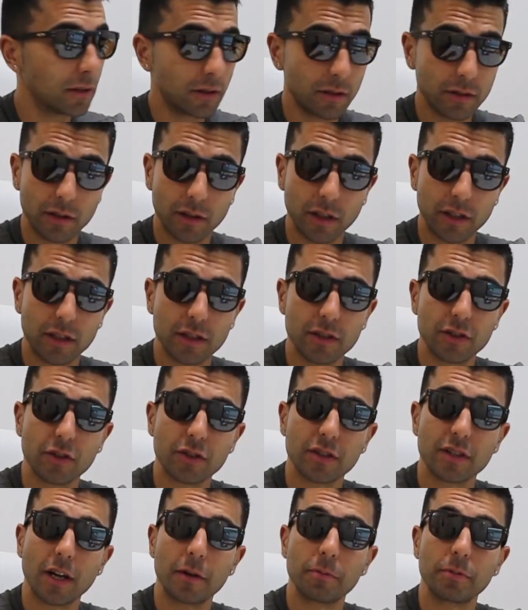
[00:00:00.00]
the link is
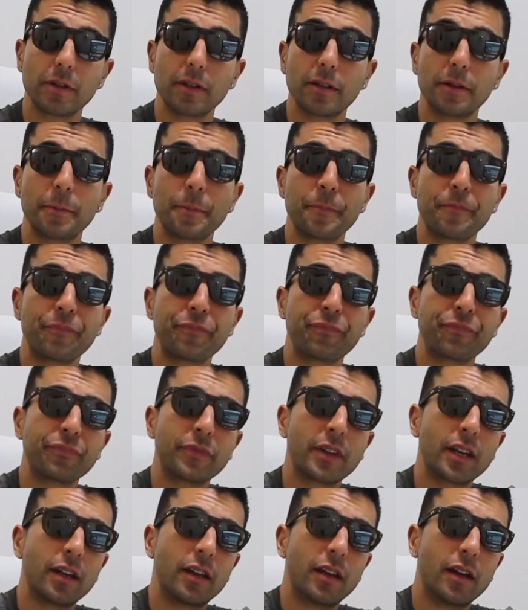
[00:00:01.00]
just up here,
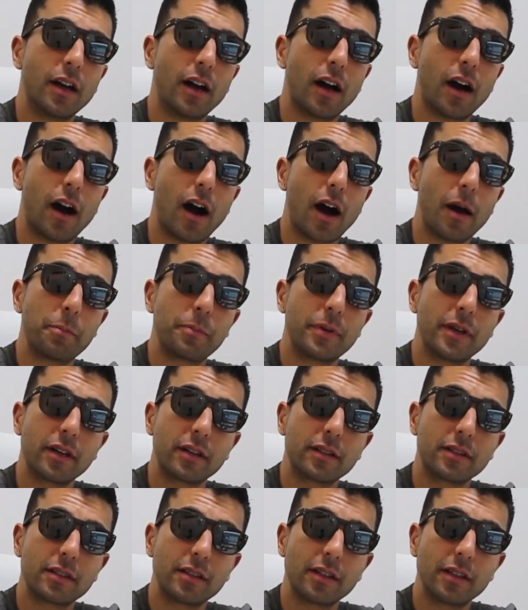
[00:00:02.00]
I
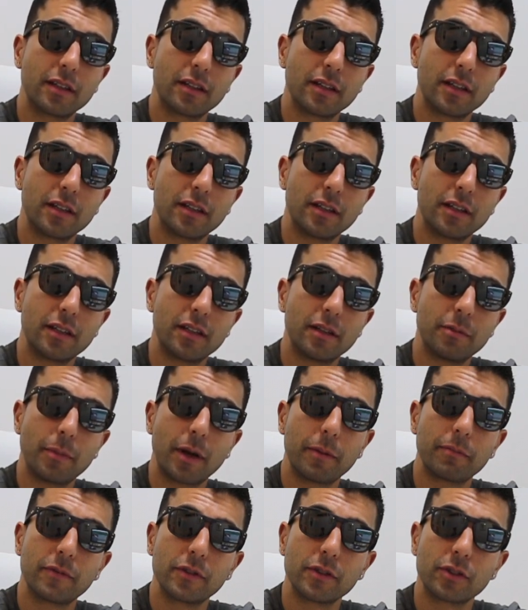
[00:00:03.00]
picked the
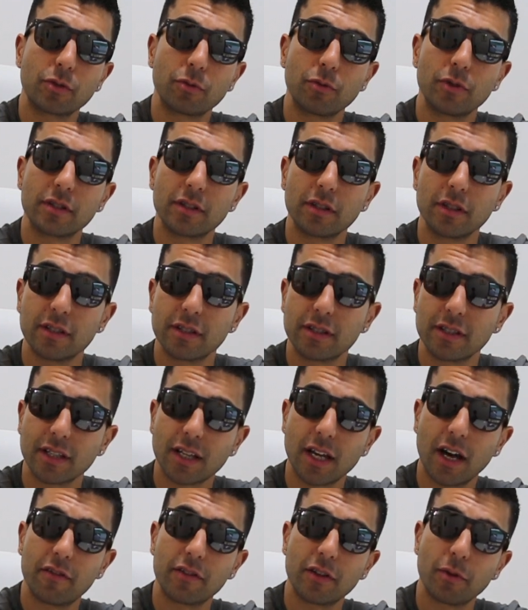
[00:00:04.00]
Memphis Grizzlies to
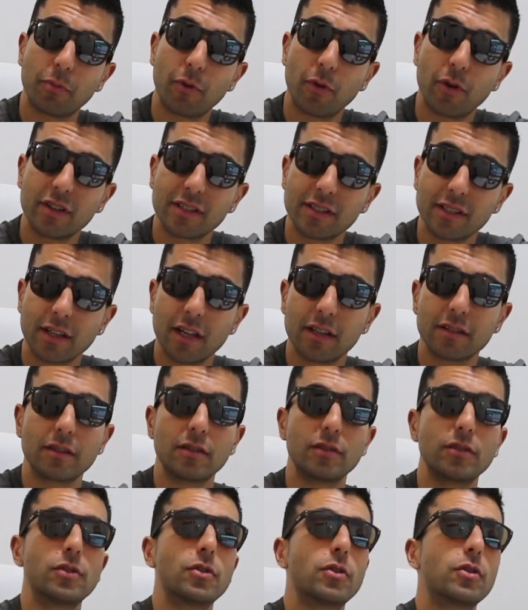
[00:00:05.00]
cover the points against the
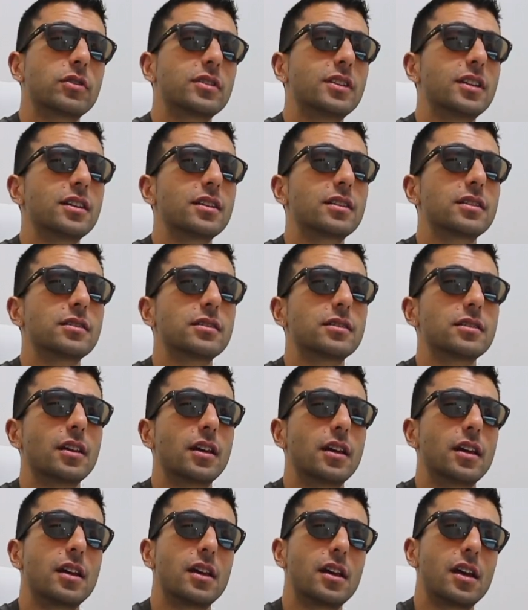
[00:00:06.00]
New York Knicks,
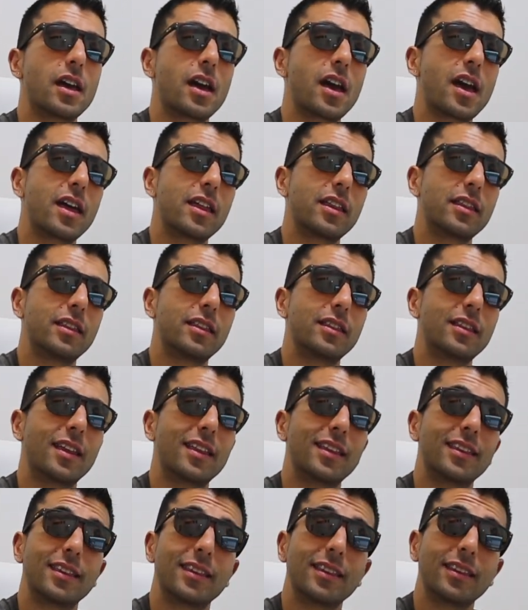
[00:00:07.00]
and
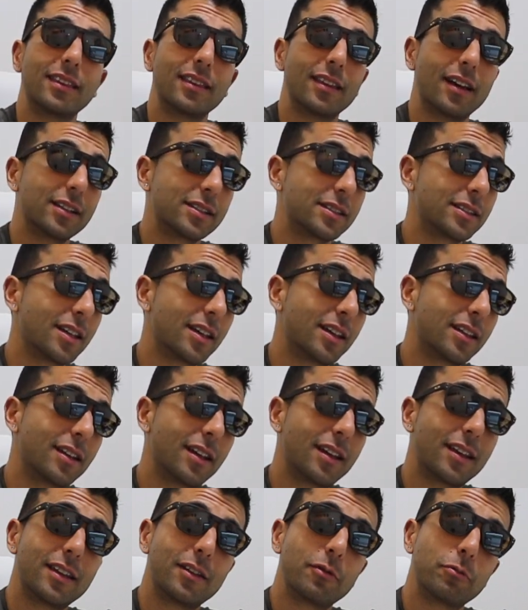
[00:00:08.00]
I said
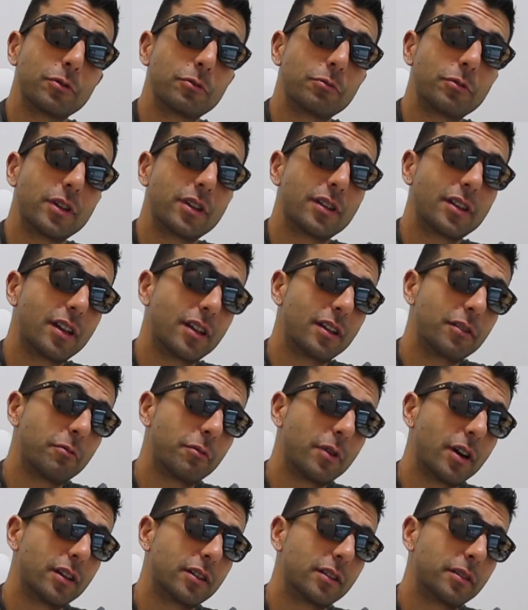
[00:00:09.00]
it would win, and it
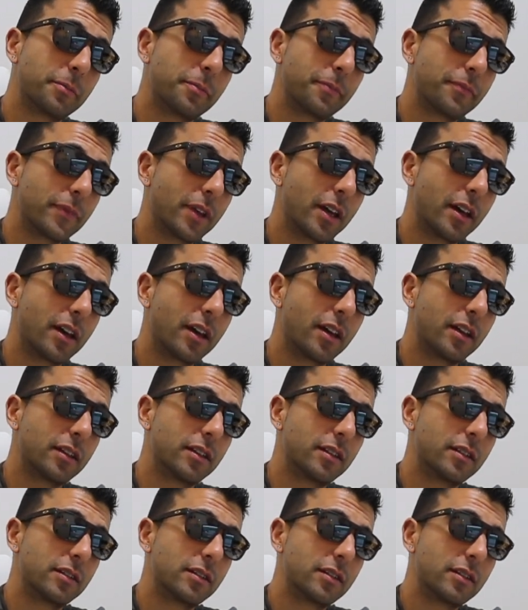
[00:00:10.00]
won,
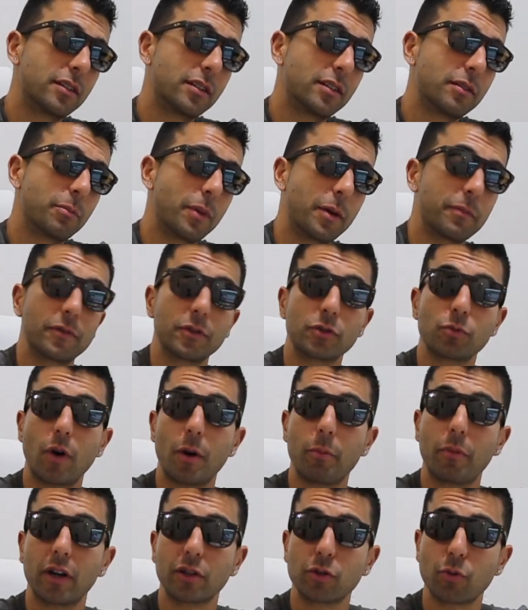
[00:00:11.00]
and Memphis
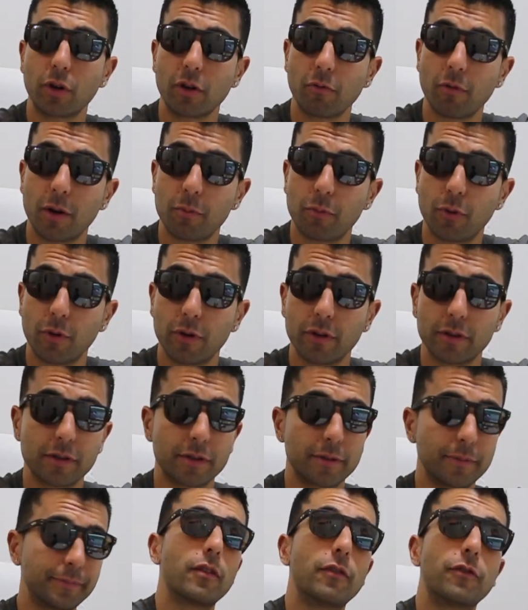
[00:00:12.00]
won by 21
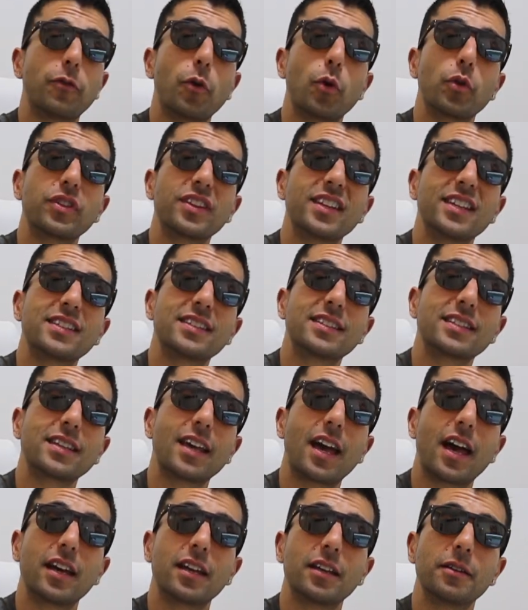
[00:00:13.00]
points. For this
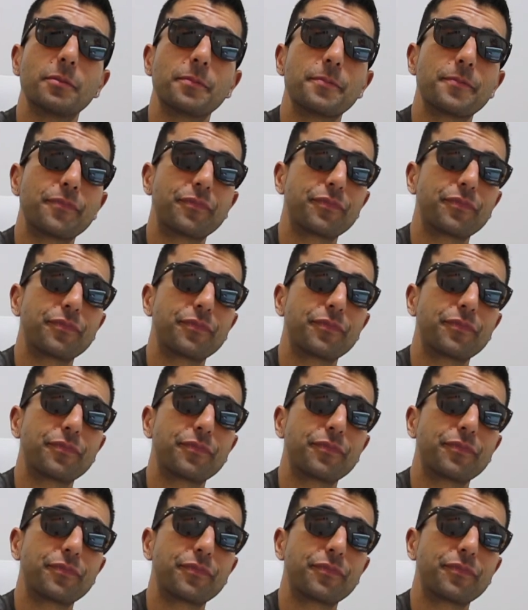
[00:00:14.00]
game,